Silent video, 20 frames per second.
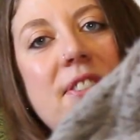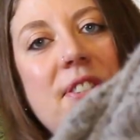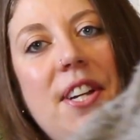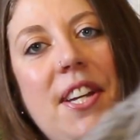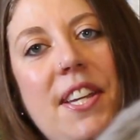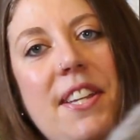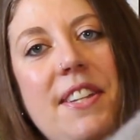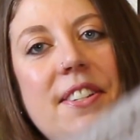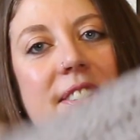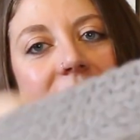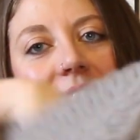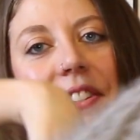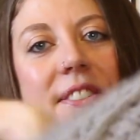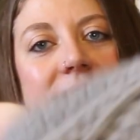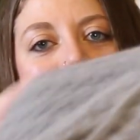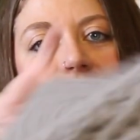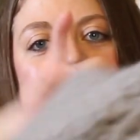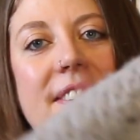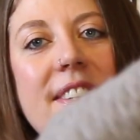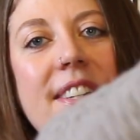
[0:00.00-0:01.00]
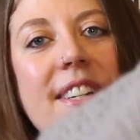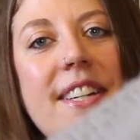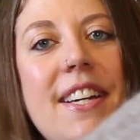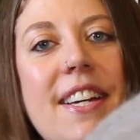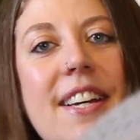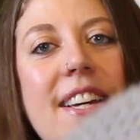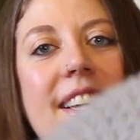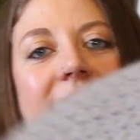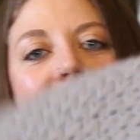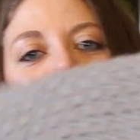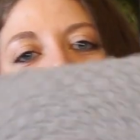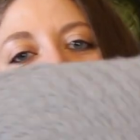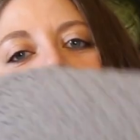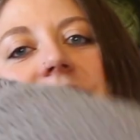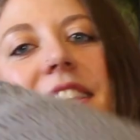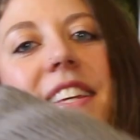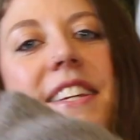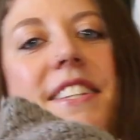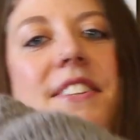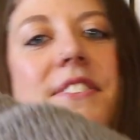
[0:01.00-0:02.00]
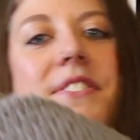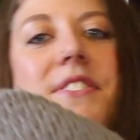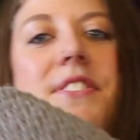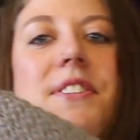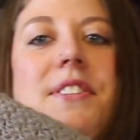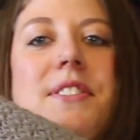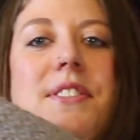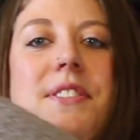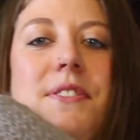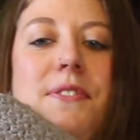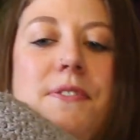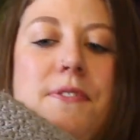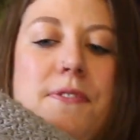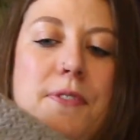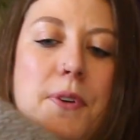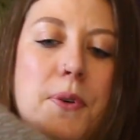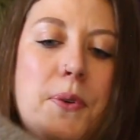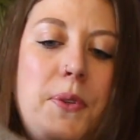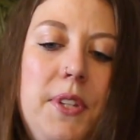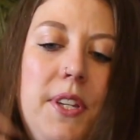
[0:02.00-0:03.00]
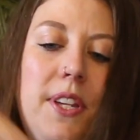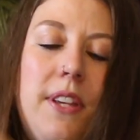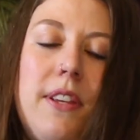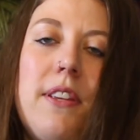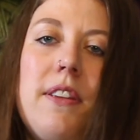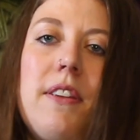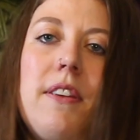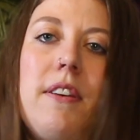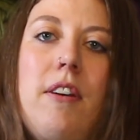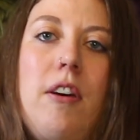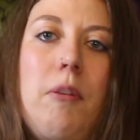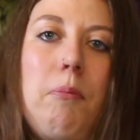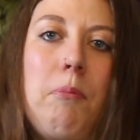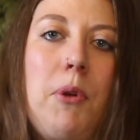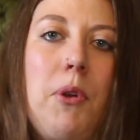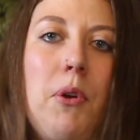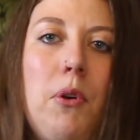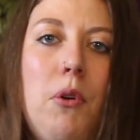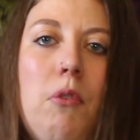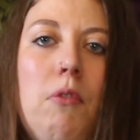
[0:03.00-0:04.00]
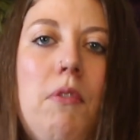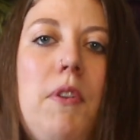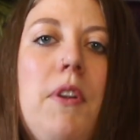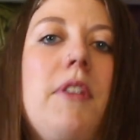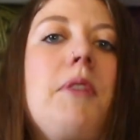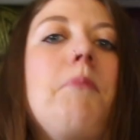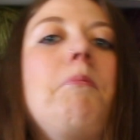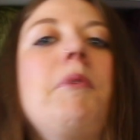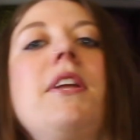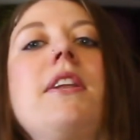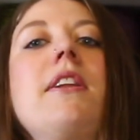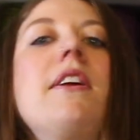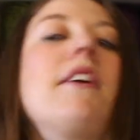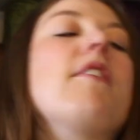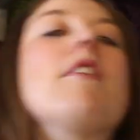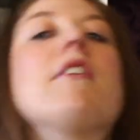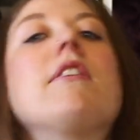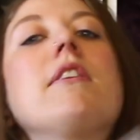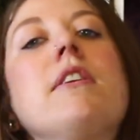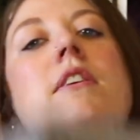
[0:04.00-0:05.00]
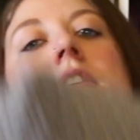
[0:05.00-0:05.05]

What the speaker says: tricky to show you. And then you just fold it up or over depending on